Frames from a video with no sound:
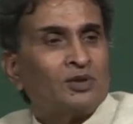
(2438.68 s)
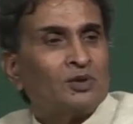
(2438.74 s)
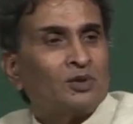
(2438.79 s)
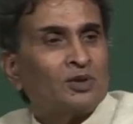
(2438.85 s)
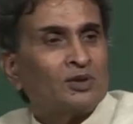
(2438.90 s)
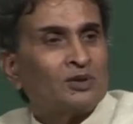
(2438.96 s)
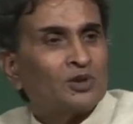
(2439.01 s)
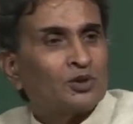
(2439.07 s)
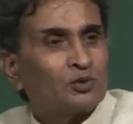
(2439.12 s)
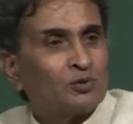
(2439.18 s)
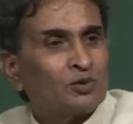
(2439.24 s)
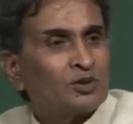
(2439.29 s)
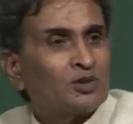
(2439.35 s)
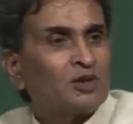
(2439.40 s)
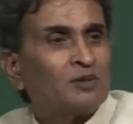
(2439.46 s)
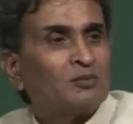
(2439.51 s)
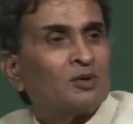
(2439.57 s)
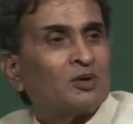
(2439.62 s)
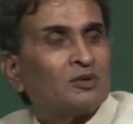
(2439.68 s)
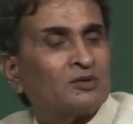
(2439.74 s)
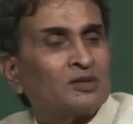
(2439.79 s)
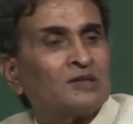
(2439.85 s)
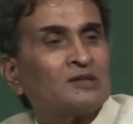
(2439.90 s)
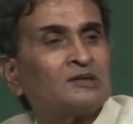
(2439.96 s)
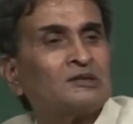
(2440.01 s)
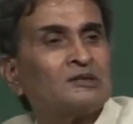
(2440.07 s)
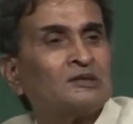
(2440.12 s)
during this twisting
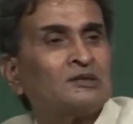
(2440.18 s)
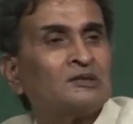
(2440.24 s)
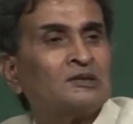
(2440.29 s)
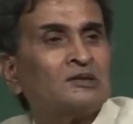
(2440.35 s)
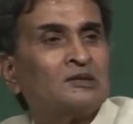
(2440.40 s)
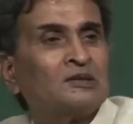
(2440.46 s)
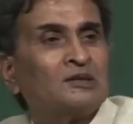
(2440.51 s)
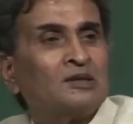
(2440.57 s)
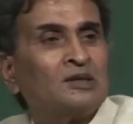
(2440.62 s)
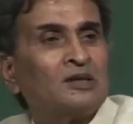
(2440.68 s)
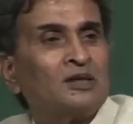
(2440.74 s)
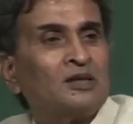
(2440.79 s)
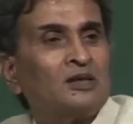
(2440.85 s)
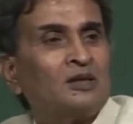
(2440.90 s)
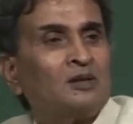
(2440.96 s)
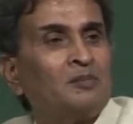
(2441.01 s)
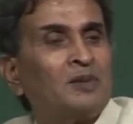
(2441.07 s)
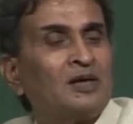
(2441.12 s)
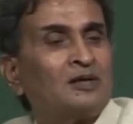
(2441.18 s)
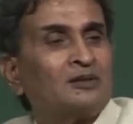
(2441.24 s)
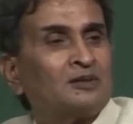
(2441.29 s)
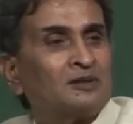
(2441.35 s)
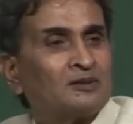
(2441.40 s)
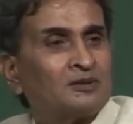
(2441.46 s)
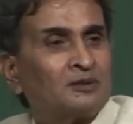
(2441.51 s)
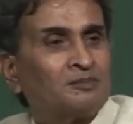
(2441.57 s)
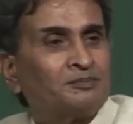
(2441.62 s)
process in the belt
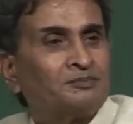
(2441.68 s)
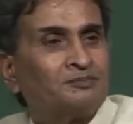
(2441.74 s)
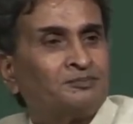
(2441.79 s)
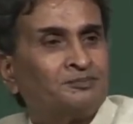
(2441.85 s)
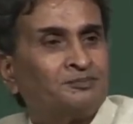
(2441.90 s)
system.